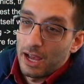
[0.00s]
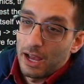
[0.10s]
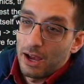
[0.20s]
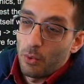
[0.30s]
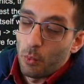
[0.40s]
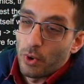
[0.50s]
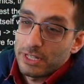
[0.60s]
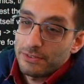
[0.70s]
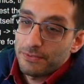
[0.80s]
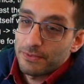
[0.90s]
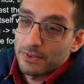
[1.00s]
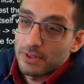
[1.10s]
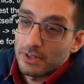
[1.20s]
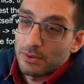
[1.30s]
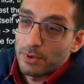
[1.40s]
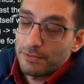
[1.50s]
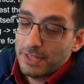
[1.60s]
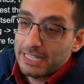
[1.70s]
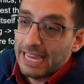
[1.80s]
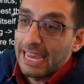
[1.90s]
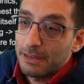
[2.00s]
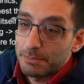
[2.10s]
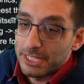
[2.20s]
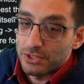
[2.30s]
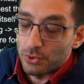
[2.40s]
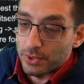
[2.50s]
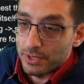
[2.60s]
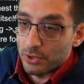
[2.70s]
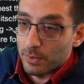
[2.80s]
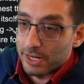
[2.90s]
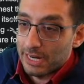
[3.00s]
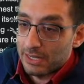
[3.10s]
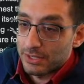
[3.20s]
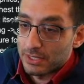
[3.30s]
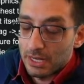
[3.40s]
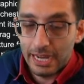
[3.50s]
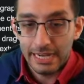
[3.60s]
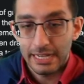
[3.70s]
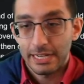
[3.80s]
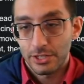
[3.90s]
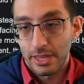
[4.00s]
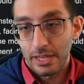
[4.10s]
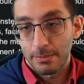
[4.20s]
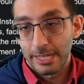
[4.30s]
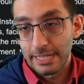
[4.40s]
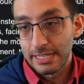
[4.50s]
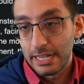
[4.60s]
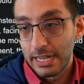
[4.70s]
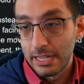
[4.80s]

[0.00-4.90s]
what if they can't be stored in your warehouse? I didn't actually think about that, did I?